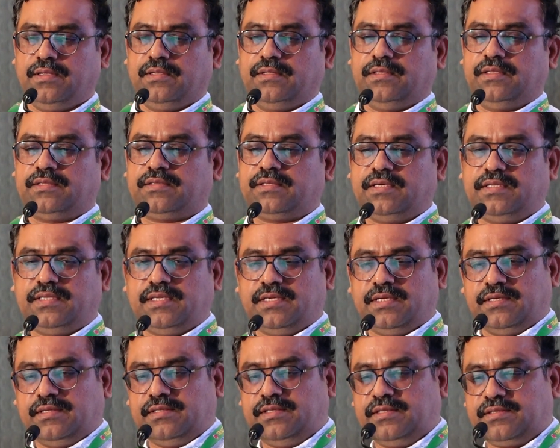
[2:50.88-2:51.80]
This
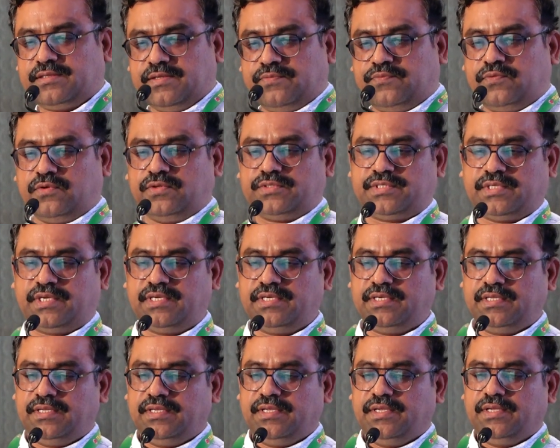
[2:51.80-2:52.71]
is the flow chart.
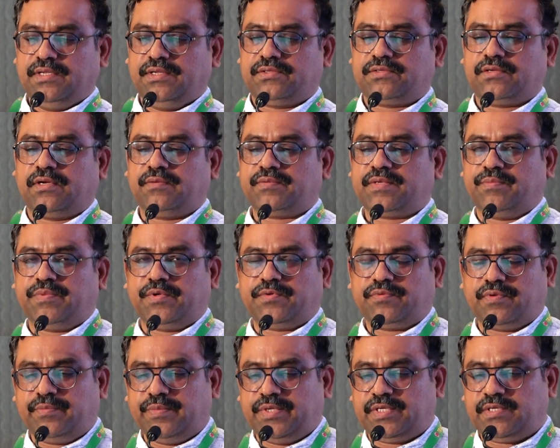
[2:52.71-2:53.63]
So after
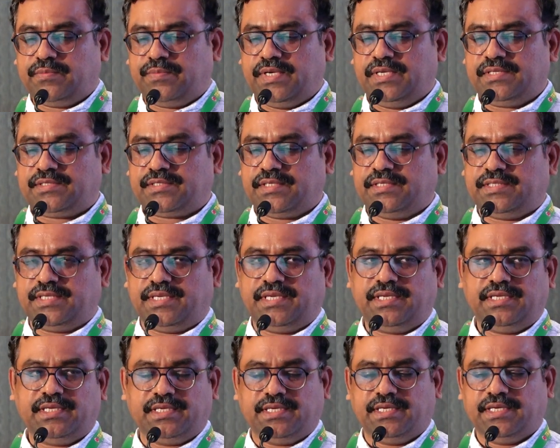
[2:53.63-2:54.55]
performing metabolic
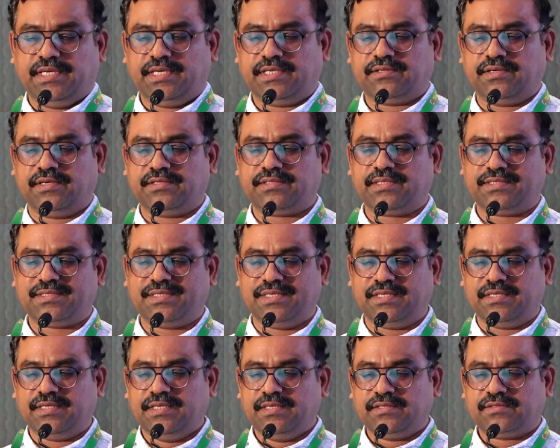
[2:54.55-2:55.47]
surgery, it causes,
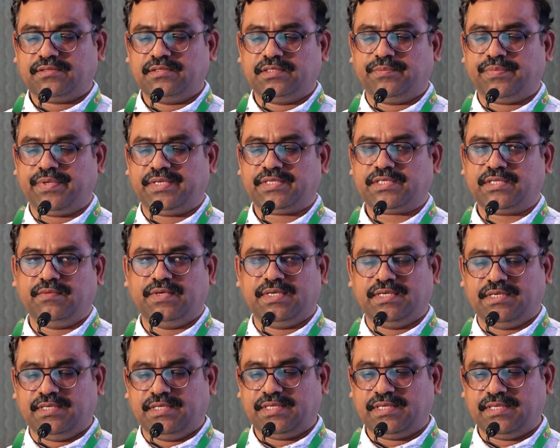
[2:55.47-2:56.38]
so the patient
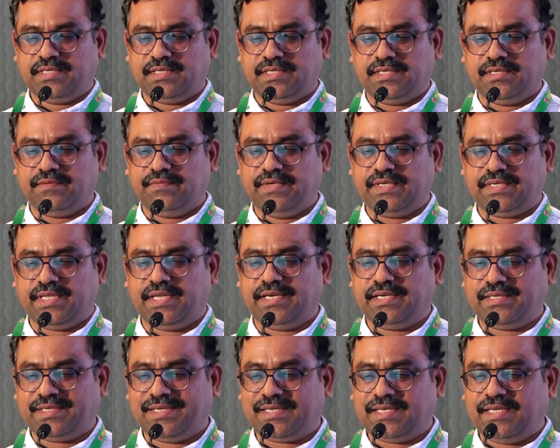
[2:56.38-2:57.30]
will
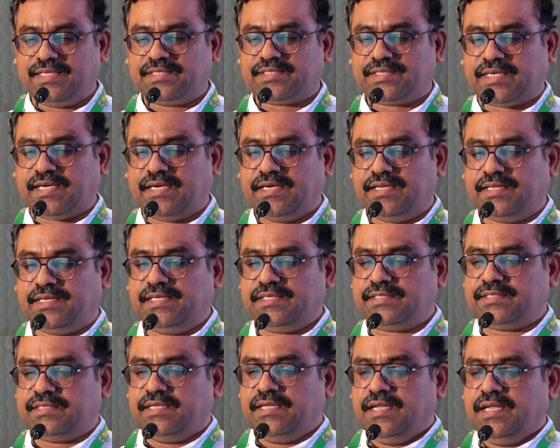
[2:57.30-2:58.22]
decrease the
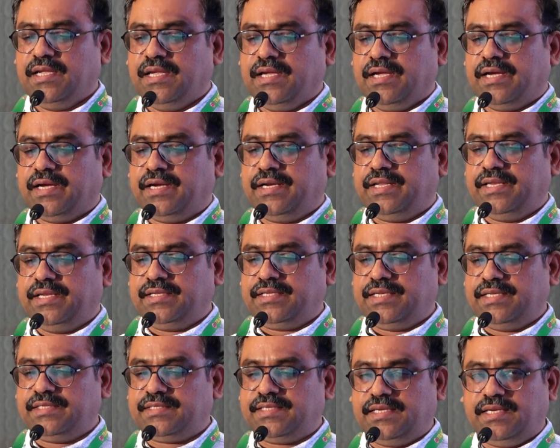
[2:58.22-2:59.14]
calories and
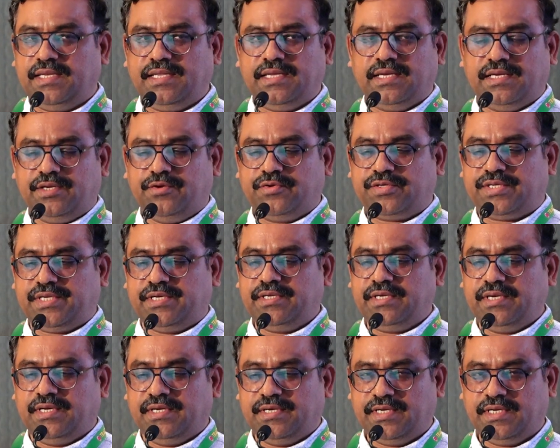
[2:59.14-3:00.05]
increase ileal
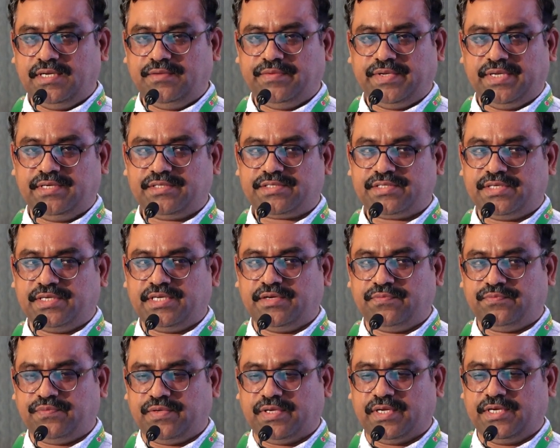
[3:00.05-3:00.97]
nutrient delivery instead
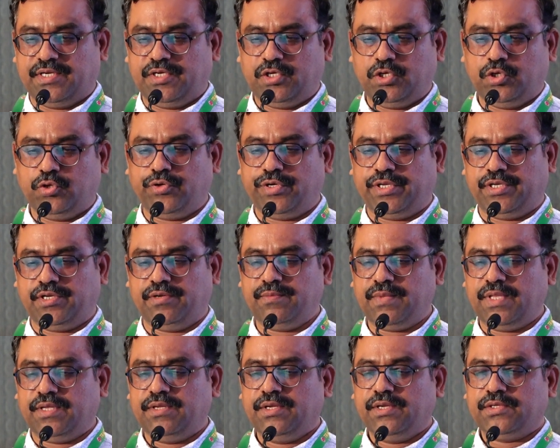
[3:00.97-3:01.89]
of duodenum.
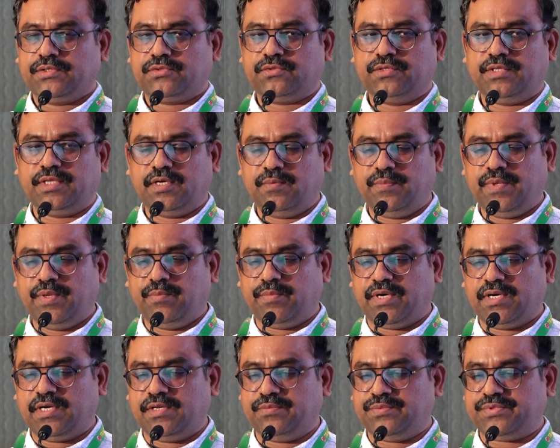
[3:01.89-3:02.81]
So there will be
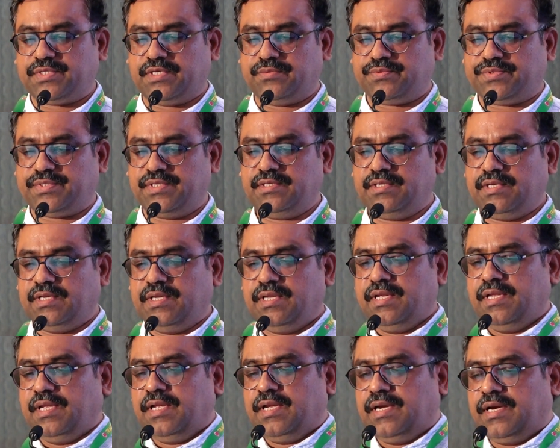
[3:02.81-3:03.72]
malabsorption,
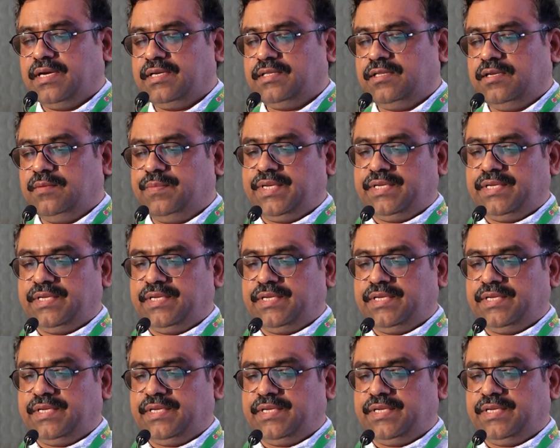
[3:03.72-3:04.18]
and there will be